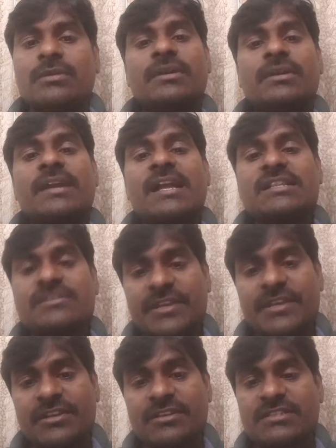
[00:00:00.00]
calcium
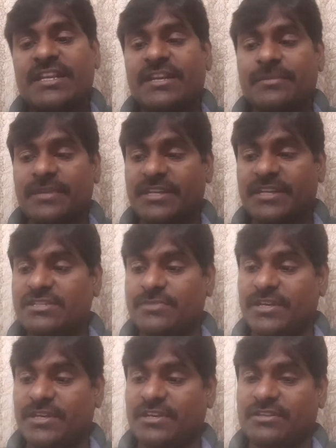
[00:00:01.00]
hydroxide and magnesium
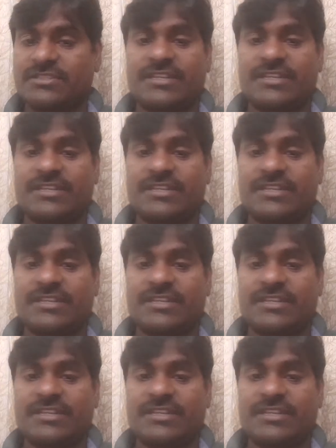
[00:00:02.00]
hydroxide.